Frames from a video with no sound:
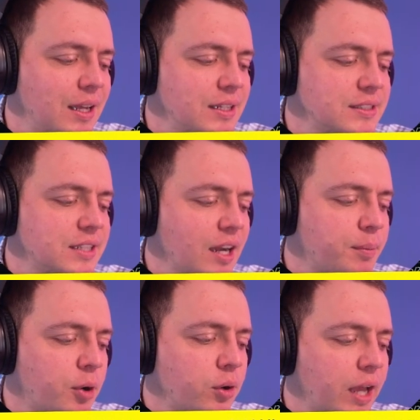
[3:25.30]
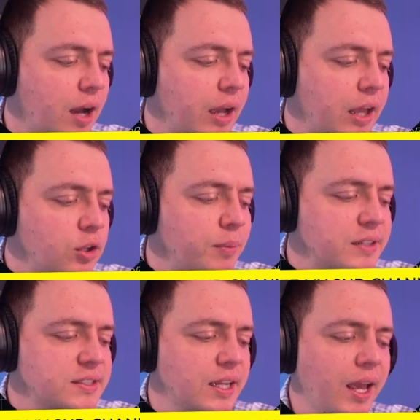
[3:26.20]
Stock broke out, and you might
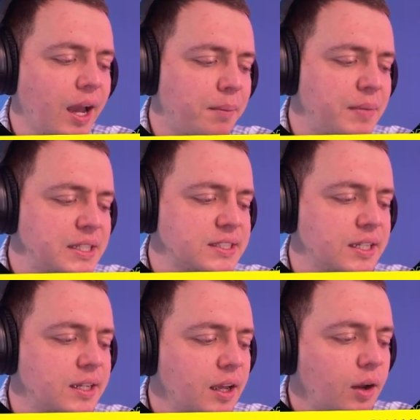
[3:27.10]
have said, hey, I missed it.